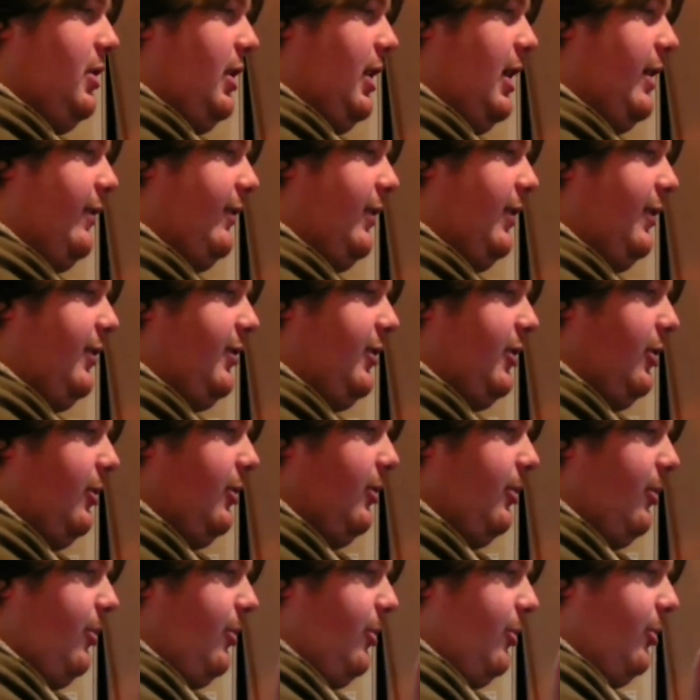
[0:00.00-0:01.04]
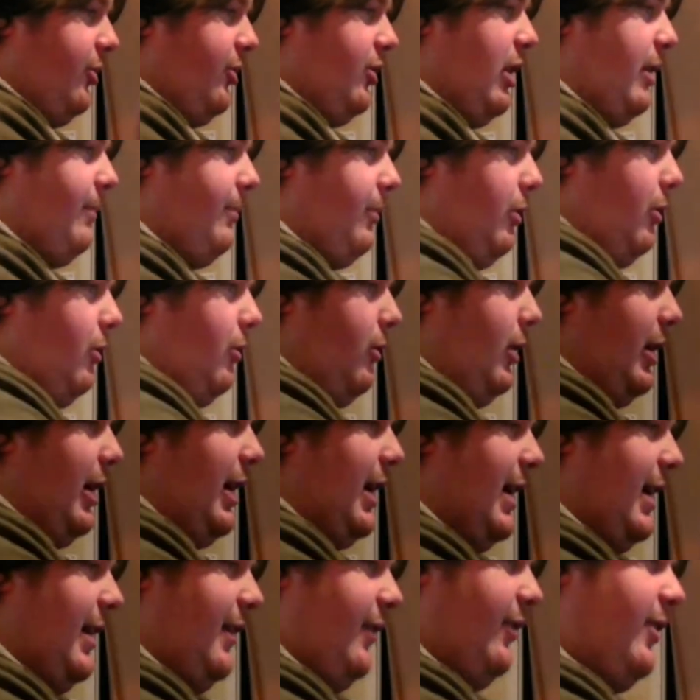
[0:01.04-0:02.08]
You have these two separate
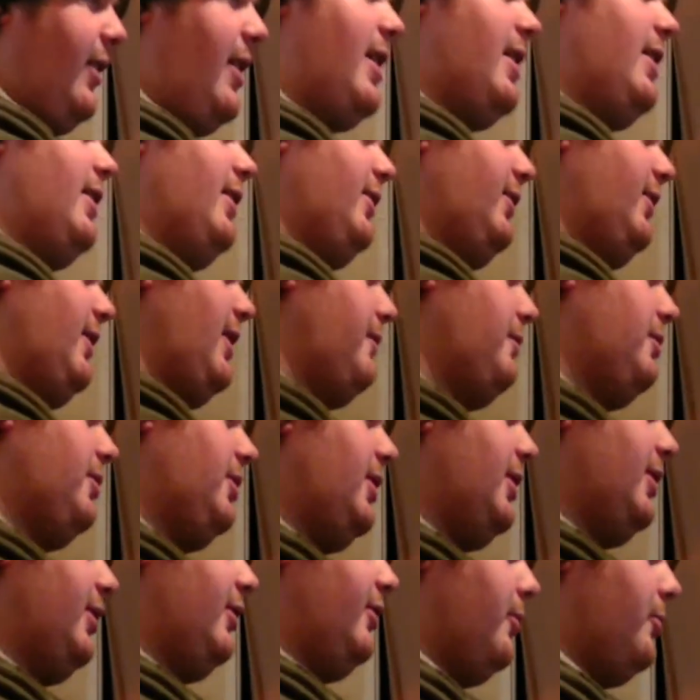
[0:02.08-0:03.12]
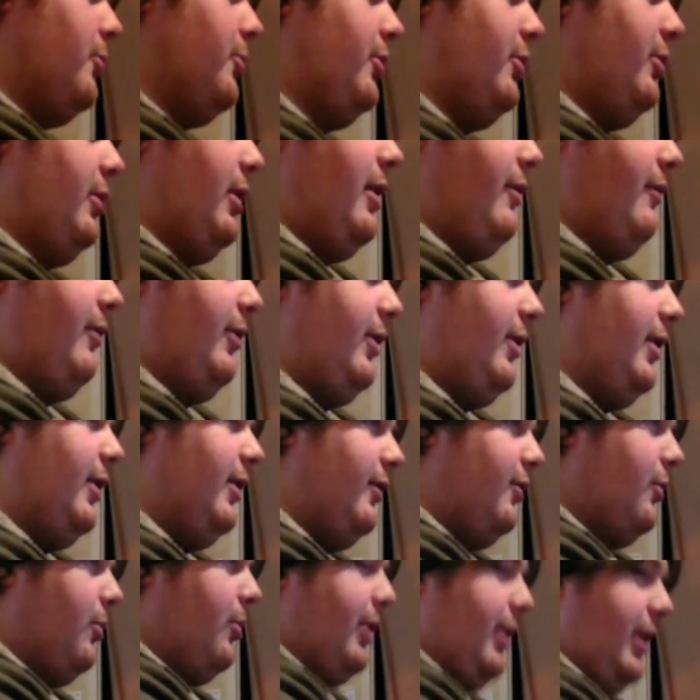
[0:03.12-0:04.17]
organized things. Everything is ordered. Everything
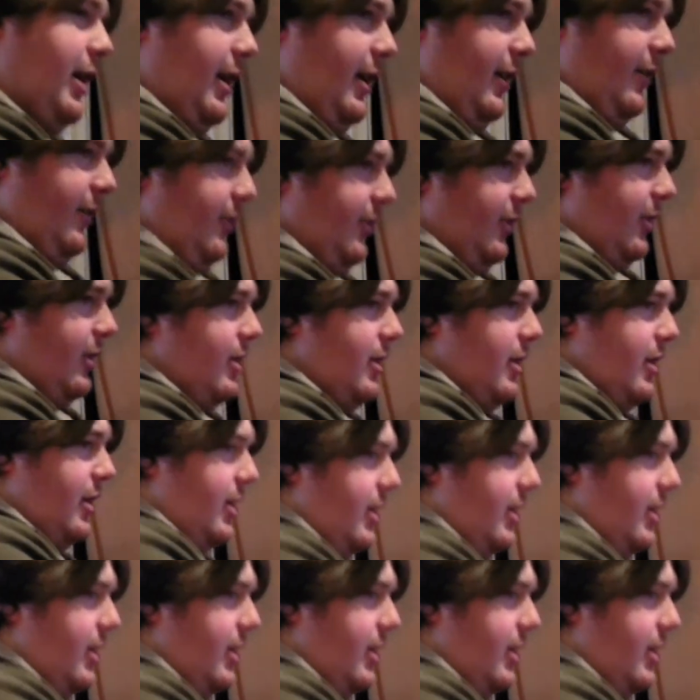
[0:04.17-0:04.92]
is organized.